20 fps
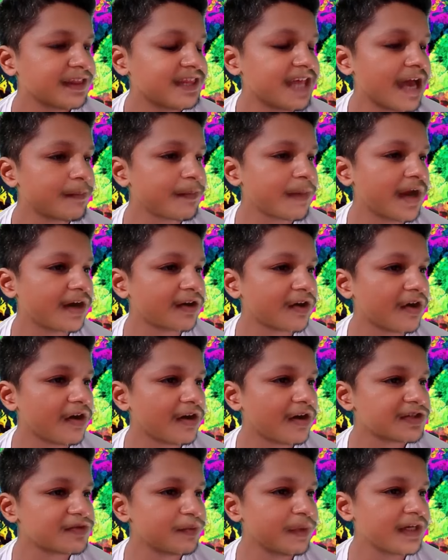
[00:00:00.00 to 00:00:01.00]
across
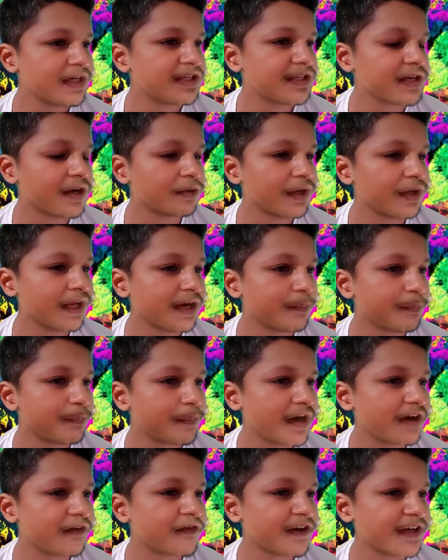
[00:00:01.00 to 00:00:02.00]
midtown in
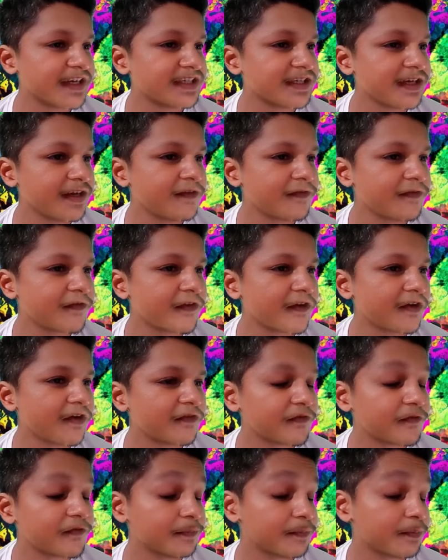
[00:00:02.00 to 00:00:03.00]
perfect
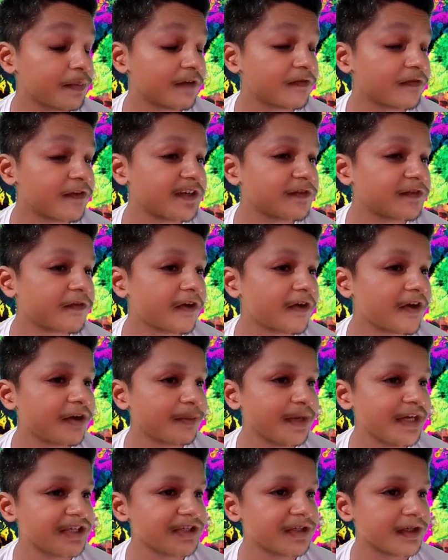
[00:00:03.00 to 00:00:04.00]
perfect
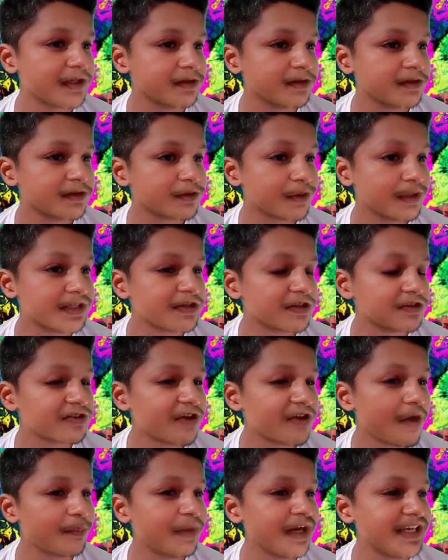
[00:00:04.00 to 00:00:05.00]
formation. So it's a
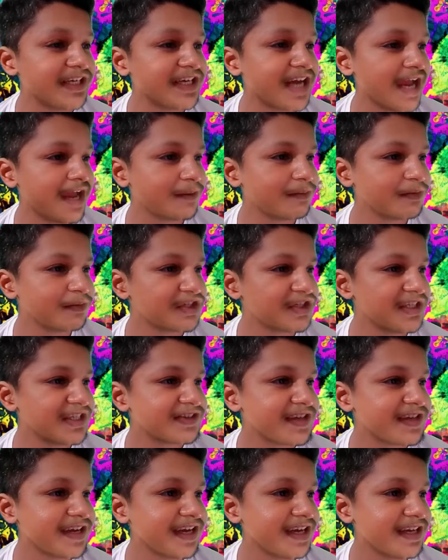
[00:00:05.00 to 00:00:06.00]
zombie time, she
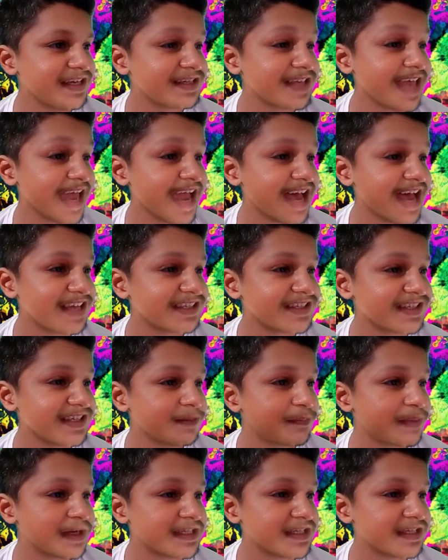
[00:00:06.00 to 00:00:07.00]
says as she
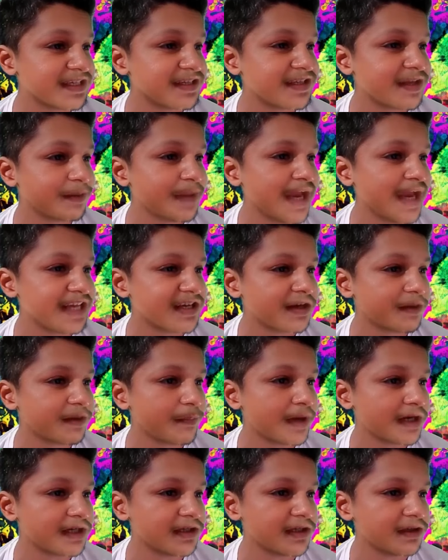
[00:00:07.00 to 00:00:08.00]
presses the magic
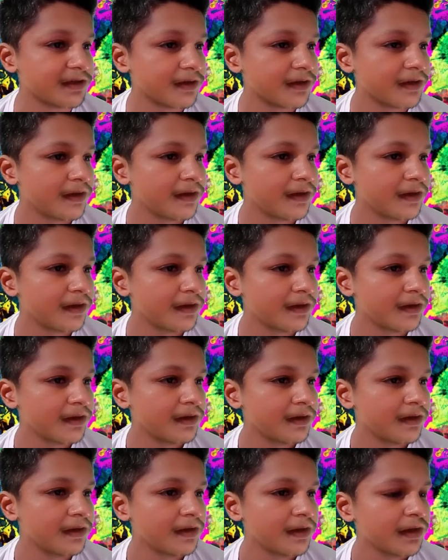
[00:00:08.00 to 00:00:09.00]
button.
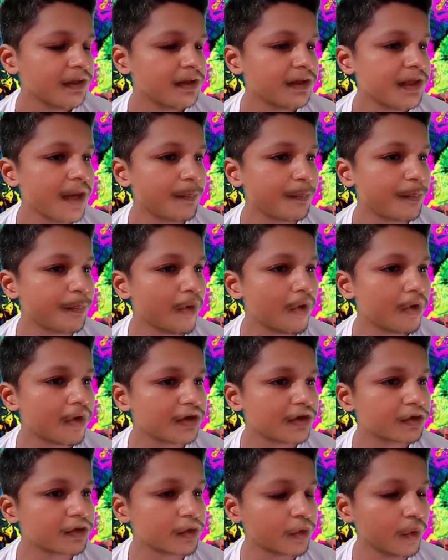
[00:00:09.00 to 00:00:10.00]
They pour
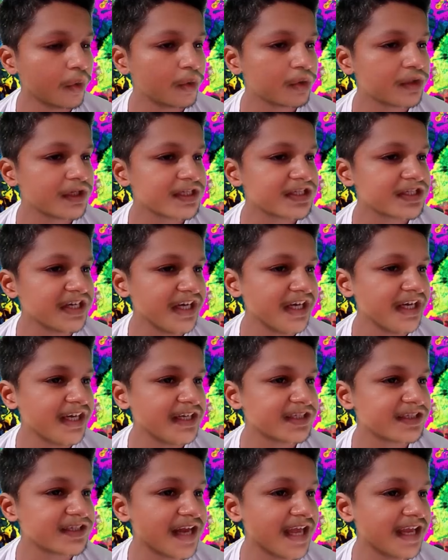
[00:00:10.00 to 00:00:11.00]
through the streets
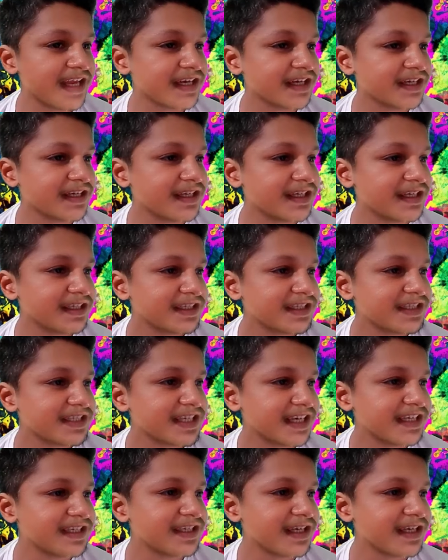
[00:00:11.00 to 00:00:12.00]
like a
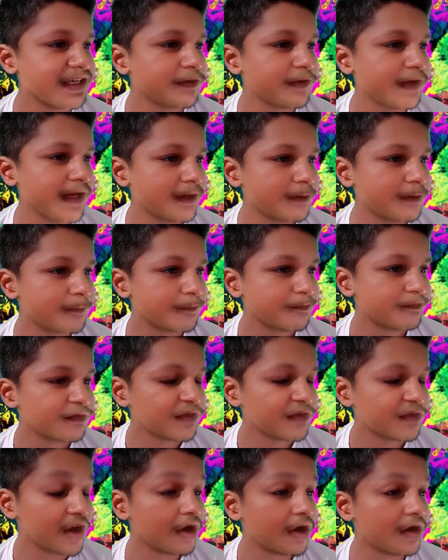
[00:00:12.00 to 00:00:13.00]
tidal wave. The
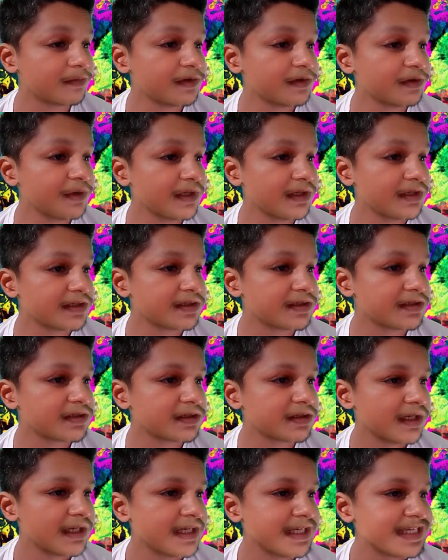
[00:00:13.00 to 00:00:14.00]
obvious
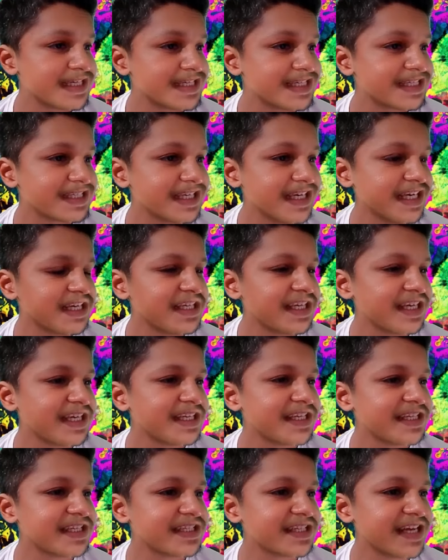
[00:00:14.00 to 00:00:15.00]
CG
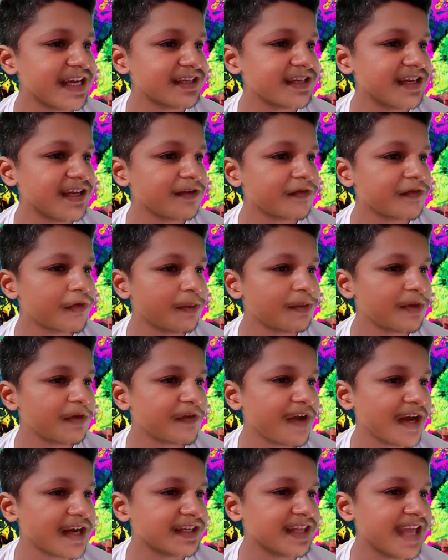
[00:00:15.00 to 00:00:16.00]
distracting from the
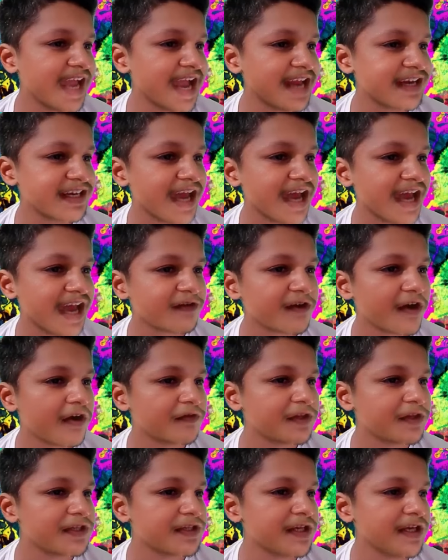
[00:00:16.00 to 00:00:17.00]
fact that half of the
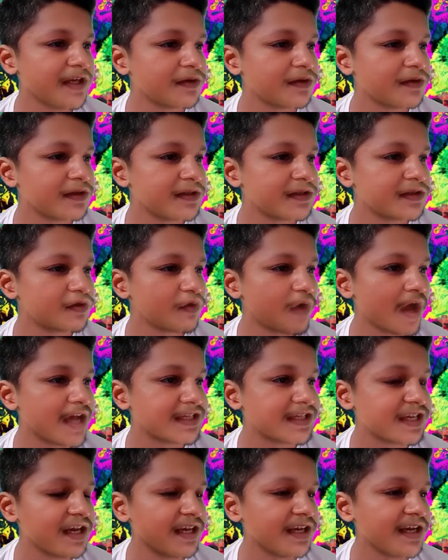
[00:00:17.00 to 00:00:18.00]
sequence was
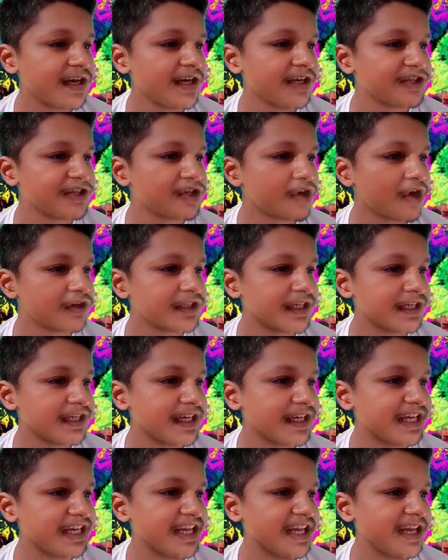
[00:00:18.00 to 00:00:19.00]
clearly shot in
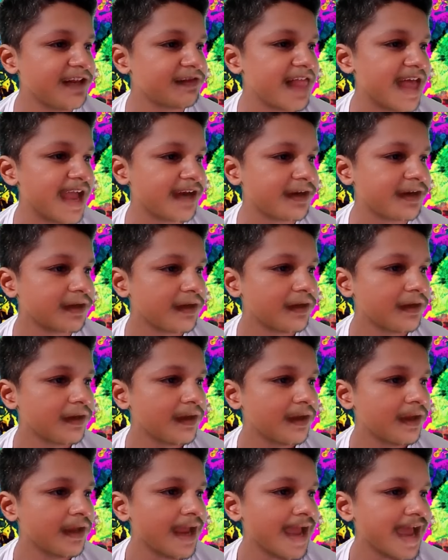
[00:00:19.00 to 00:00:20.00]
Cleveland.
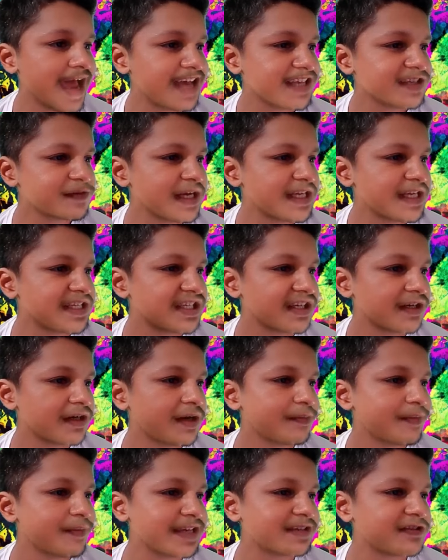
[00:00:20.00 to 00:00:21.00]
As much a
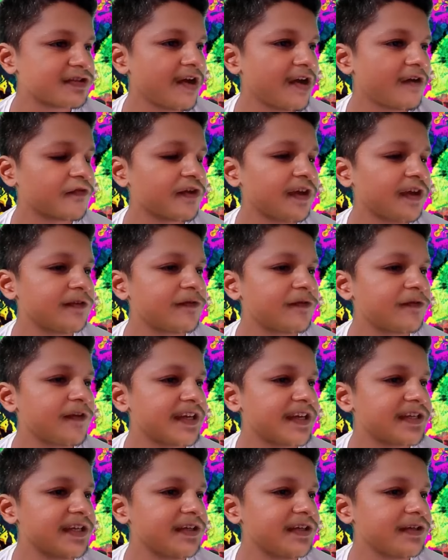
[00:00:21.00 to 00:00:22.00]
mess of
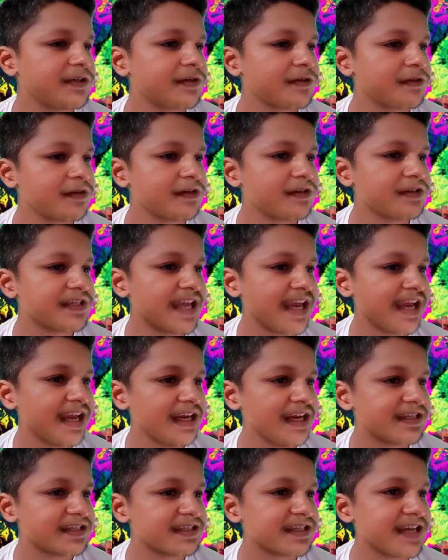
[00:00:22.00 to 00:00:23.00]
conflicting tones and
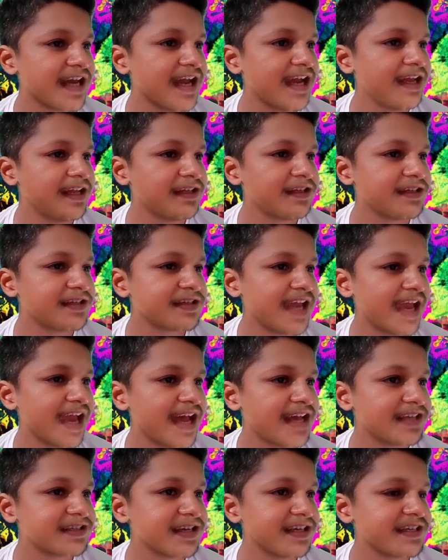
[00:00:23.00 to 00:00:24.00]
styles as
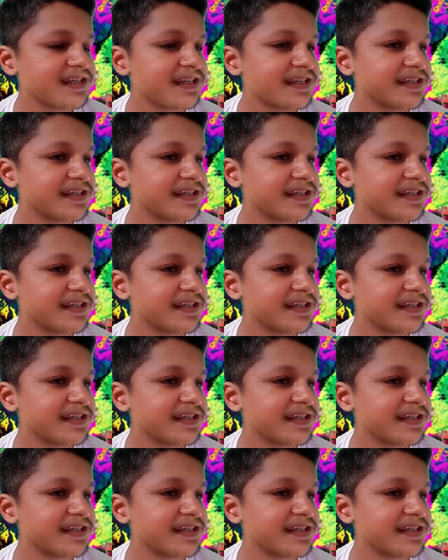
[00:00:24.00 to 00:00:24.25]
it is